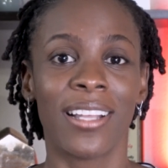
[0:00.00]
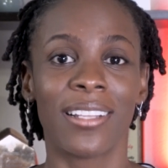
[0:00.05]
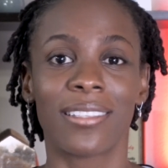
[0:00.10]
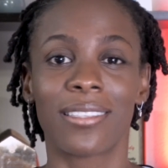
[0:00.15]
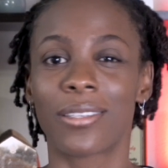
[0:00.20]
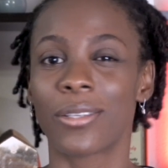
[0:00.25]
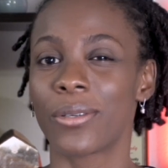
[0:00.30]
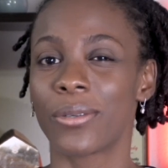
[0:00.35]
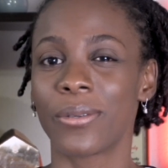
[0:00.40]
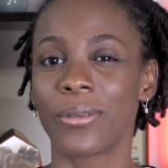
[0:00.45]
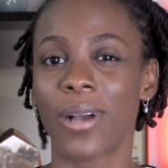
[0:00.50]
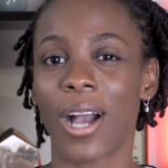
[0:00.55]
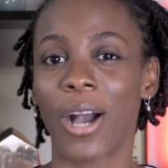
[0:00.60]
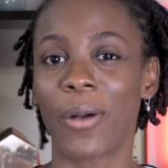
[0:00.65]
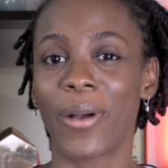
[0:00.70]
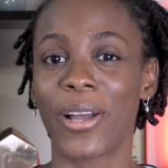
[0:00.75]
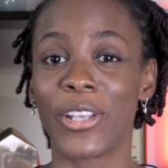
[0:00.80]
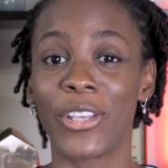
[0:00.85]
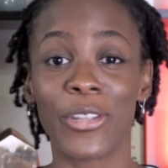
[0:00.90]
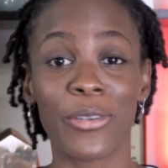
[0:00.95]
To
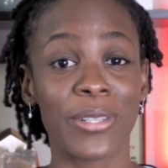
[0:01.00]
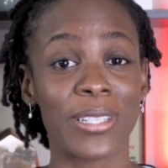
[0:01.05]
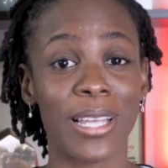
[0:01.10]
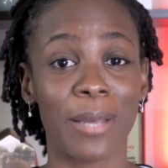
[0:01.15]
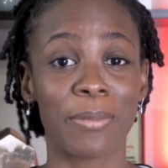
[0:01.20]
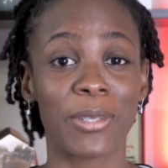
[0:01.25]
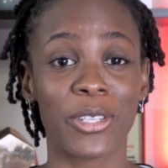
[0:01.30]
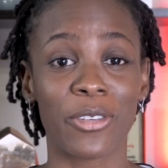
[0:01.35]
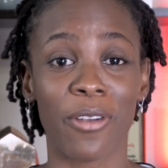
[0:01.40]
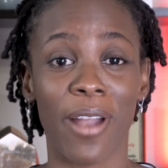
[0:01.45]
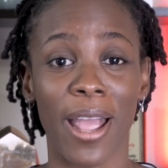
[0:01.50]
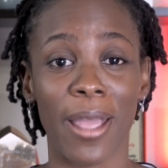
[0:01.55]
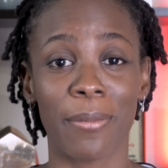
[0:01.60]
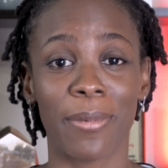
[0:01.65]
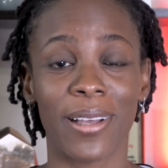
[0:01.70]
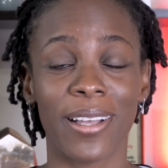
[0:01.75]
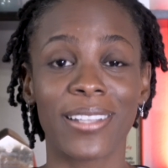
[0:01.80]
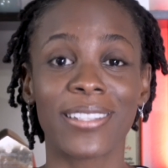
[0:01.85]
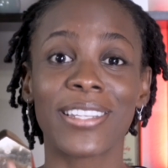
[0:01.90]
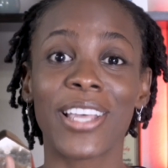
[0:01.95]
our new
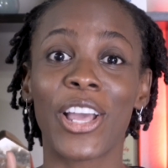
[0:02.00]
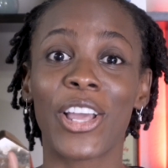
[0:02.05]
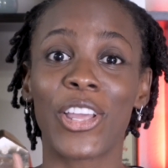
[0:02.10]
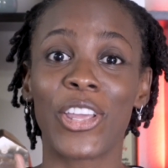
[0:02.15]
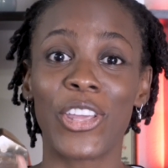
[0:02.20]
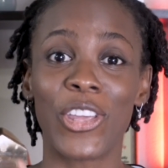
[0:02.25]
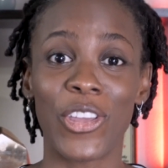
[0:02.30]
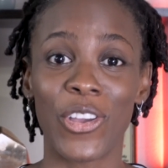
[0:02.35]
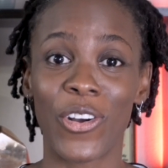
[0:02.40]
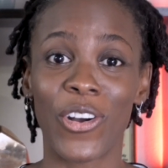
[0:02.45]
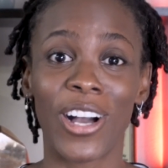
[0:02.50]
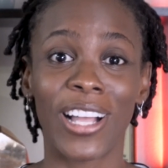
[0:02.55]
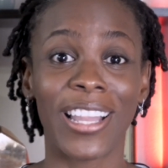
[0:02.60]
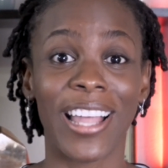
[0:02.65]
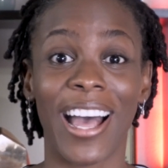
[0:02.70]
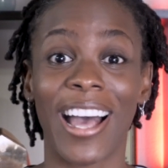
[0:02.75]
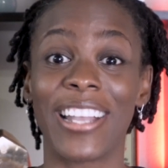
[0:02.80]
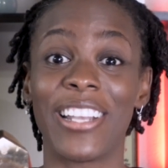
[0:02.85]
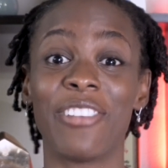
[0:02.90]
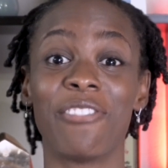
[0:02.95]
subscribers, y'all
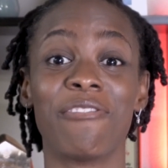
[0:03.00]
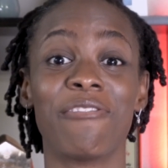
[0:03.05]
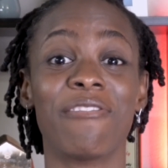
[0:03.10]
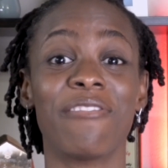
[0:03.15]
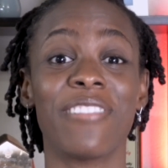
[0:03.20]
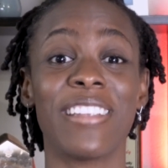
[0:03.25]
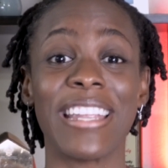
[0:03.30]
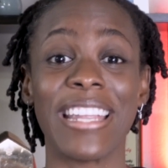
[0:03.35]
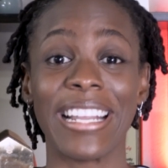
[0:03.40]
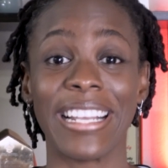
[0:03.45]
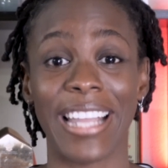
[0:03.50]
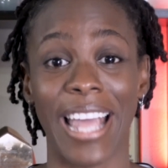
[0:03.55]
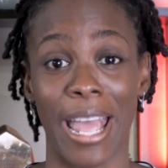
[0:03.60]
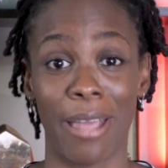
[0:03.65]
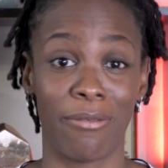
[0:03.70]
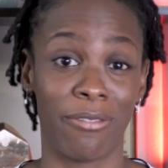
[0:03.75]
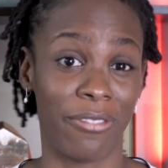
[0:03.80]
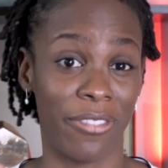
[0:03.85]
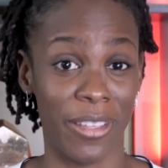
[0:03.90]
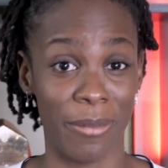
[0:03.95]
are the real
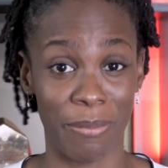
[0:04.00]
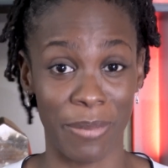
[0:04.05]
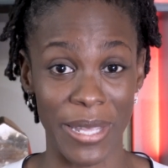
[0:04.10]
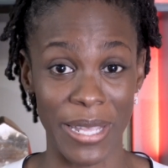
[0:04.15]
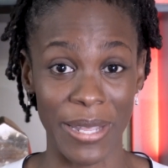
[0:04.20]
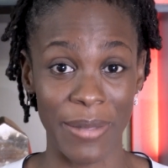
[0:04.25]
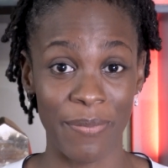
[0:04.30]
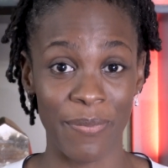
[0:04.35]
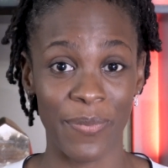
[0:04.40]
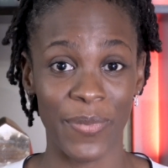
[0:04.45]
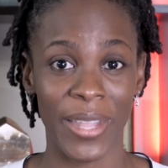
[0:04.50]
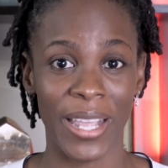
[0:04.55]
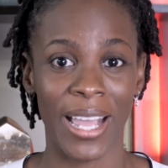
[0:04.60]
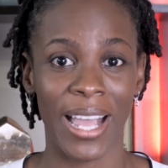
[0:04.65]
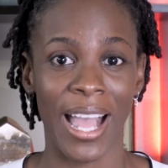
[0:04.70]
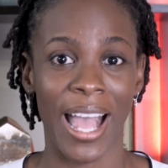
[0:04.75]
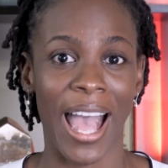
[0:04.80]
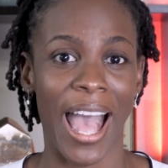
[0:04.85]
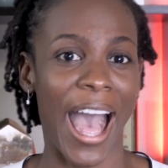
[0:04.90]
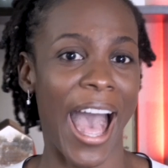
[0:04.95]
MVP.
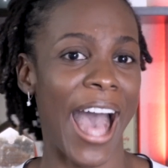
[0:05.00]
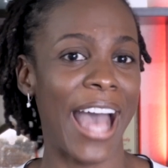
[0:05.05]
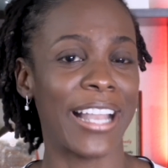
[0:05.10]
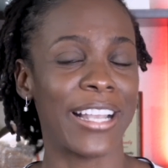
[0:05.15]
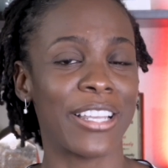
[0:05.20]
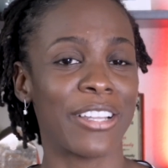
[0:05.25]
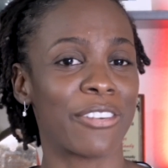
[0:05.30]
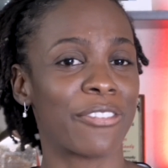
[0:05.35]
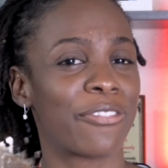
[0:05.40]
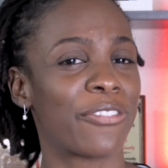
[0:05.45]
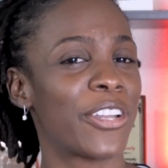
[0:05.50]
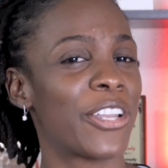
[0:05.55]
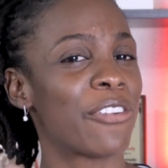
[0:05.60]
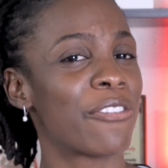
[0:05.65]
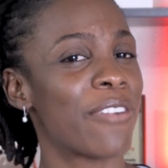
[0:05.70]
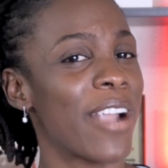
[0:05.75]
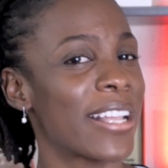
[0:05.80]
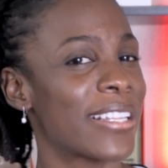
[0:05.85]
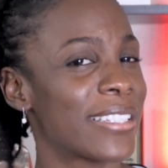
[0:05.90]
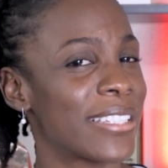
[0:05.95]
And for the
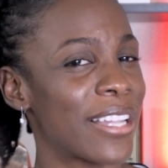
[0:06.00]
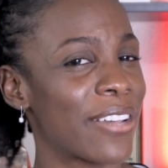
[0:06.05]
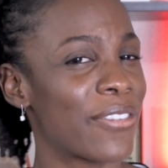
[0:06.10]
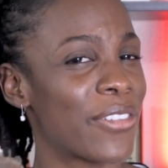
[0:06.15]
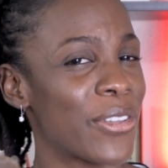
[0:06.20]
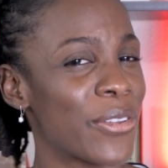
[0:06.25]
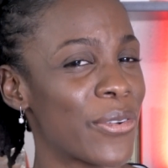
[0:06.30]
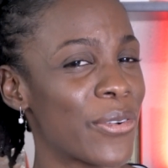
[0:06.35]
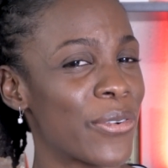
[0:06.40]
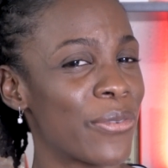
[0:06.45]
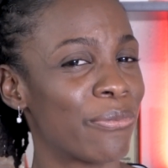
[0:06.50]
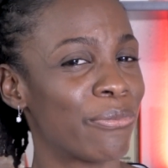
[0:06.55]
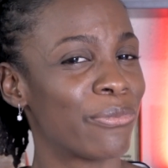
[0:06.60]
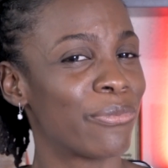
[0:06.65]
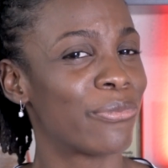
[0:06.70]
rest of you,